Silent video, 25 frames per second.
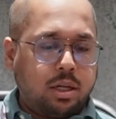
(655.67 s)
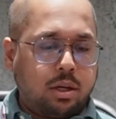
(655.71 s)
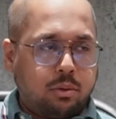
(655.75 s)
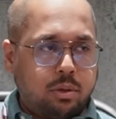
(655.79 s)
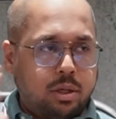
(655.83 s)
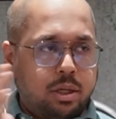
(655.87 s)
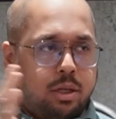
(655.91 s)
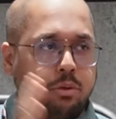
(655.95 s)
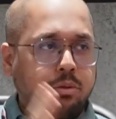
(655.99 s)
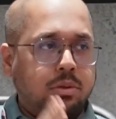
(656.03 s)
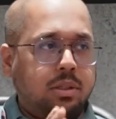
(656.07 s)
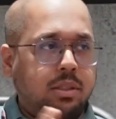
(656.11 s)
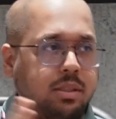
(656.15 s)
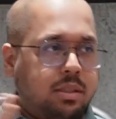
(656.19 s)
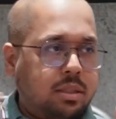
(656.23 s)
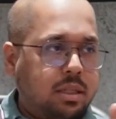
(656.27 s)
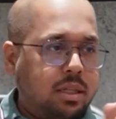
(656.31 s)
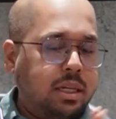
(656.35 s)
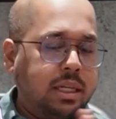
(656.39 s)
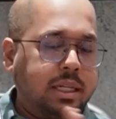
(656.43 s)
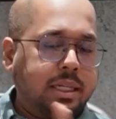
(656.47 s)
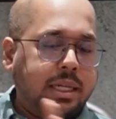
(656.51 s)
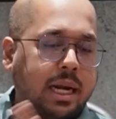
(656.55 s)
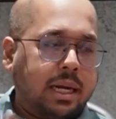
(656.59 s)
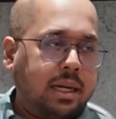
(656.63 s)
down into these
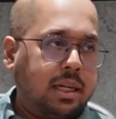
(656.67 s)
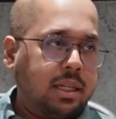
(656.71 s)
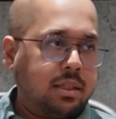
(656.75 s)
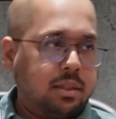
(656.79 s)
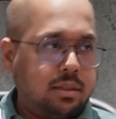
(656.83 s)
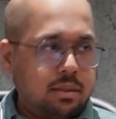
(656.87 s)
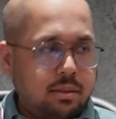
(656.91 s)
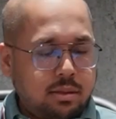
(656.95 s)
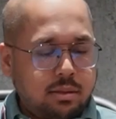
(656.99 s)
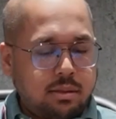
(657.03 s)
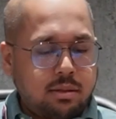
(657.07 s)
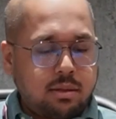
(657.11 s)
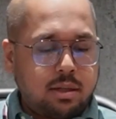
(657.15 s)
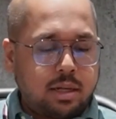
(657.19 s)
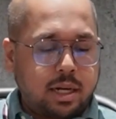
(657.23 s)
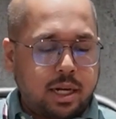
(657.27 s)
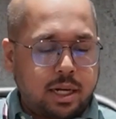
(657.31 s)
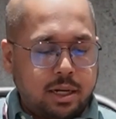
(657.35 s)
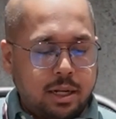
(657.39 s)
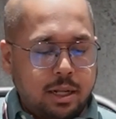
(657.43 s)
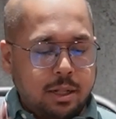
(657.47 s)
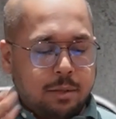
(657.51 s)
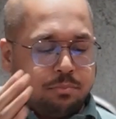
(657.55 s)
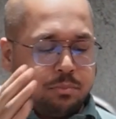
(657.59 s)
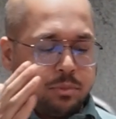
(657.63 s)
three categories, right?